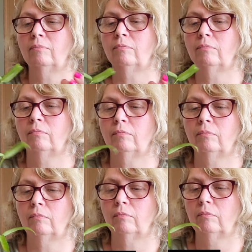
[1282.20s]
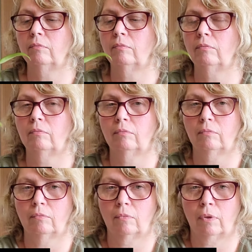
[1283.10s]

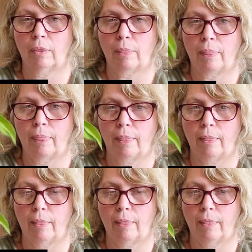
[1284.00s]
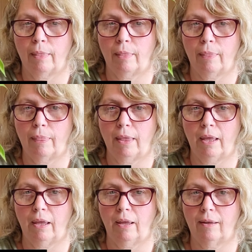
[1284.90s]

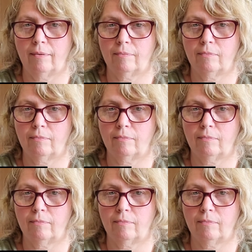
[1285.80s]
(no one is talking)